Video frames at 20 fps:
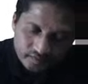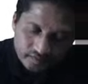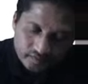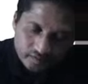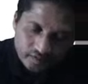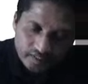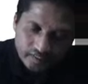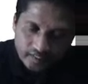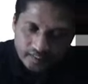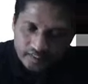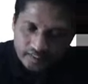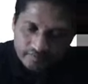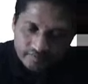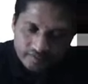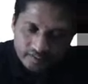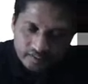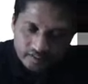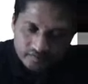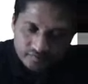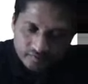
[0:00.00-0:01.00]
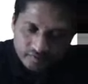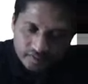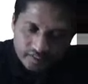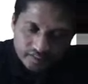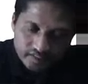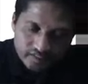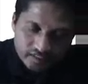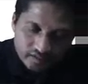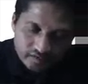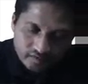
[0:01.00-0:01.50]
Okay, even this 4a
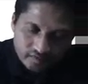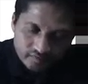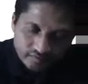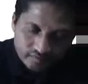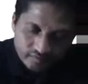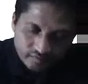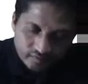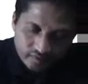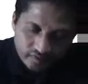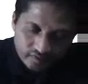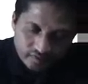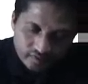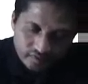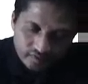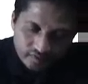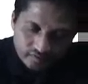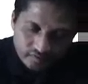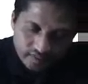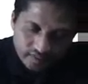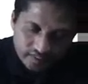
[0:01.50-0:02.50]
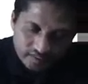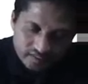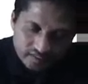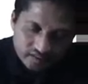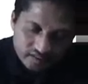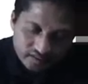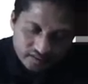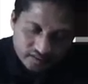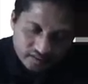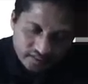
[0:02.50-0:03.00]
is equal to 4. You
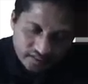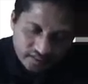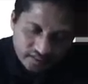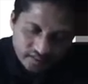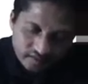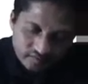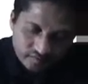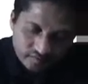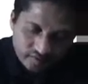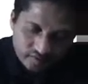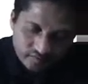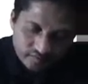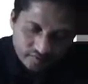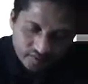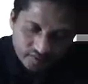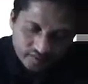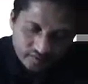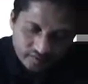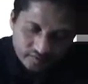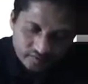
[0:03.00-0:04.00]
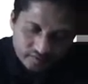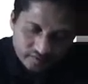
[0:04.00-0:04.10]
cancel this, a equal to 1.